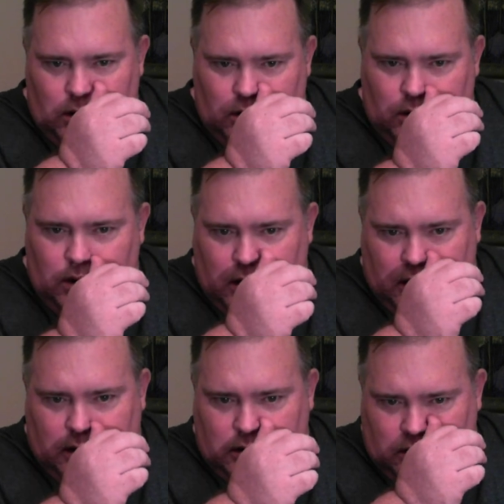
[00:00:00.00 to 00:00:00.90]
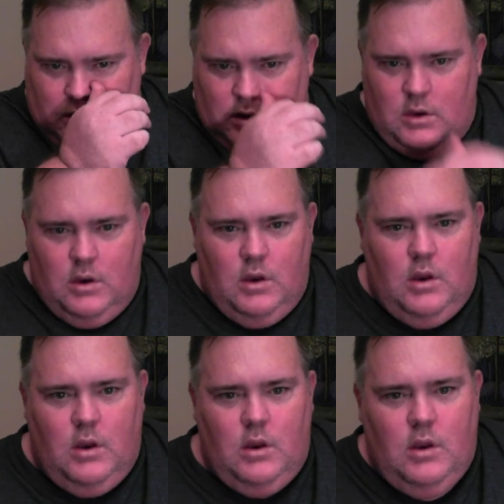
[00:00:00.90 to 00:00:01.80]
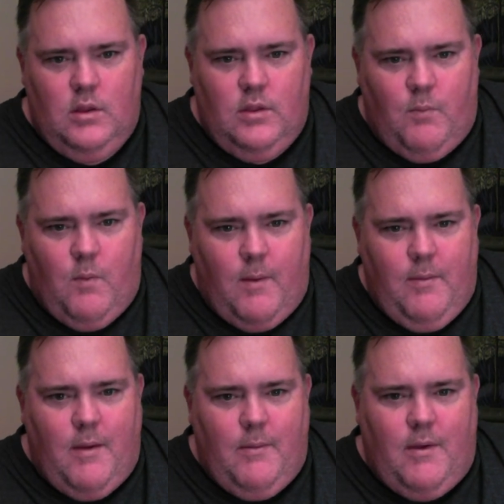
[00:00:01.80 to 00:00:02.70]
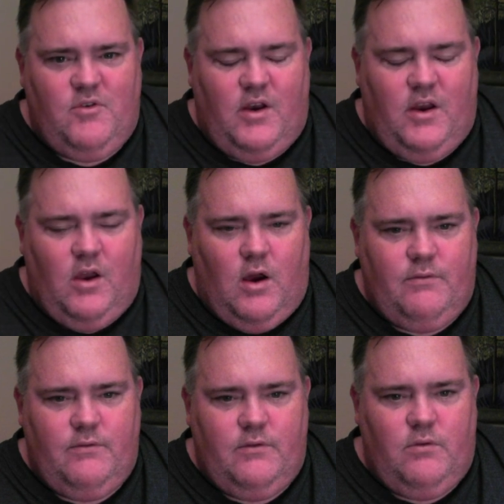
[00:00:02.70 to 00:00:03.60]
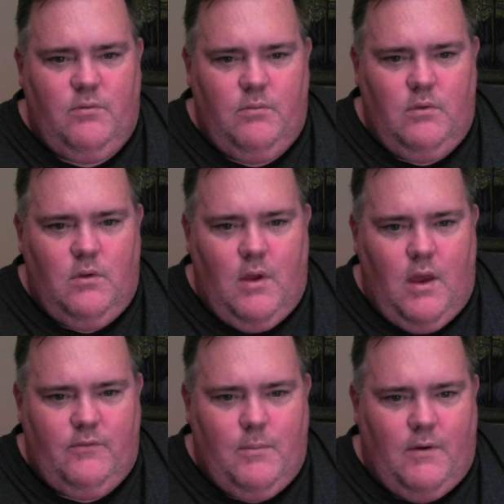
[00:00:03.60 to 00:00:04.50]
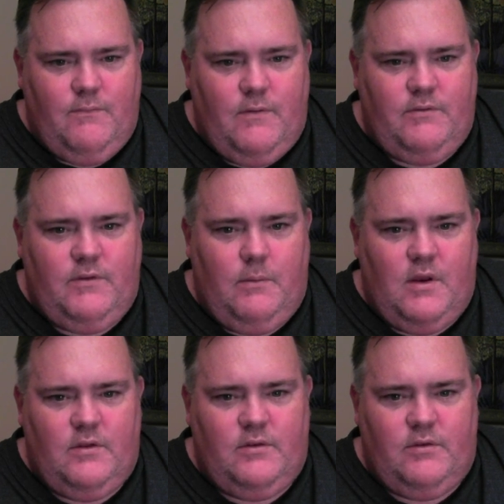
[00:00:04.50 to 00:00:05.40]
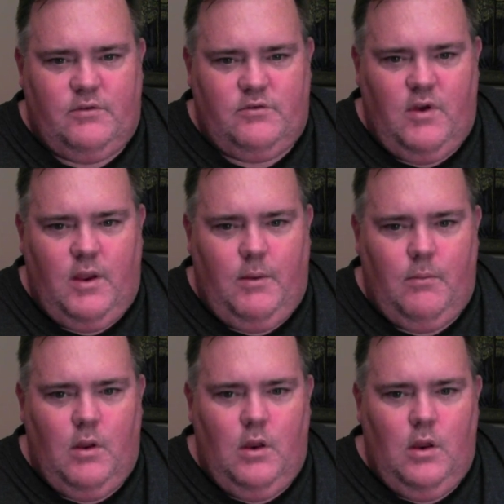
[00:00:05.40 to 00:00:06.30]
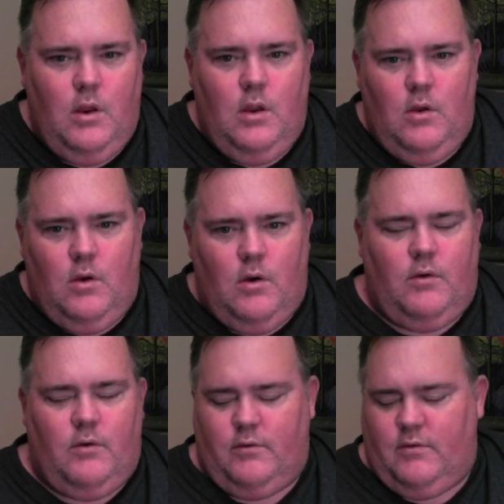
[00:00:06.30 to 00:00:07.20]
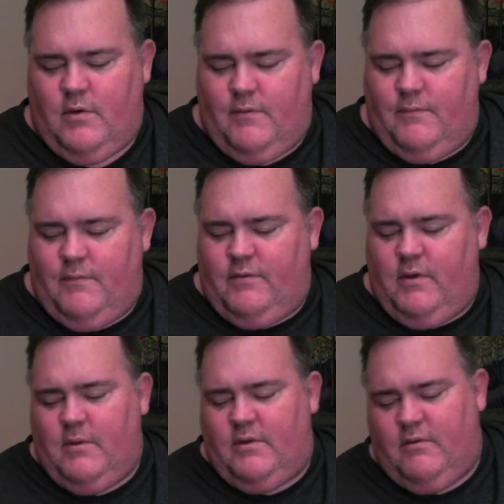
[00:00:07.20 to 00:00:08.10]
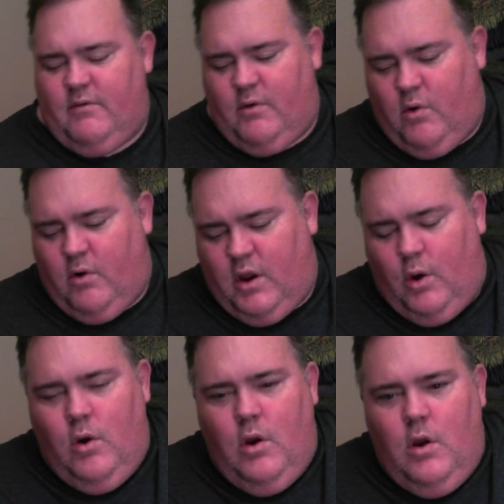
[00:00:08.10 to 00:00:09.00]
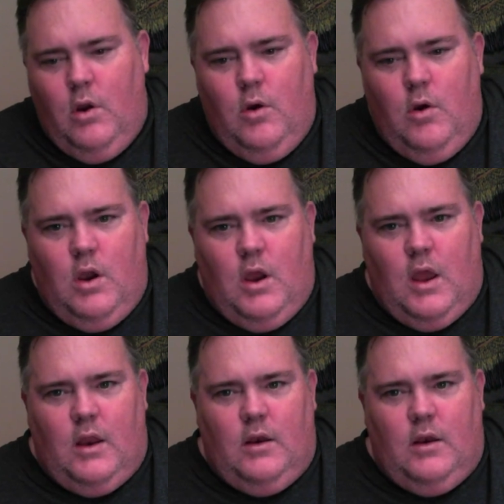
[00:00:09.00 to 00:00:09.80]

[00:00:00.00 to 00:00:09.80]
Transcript: and the webcam kept shutting off after about 15 minutes of the stream, or 15 minutes of recording, and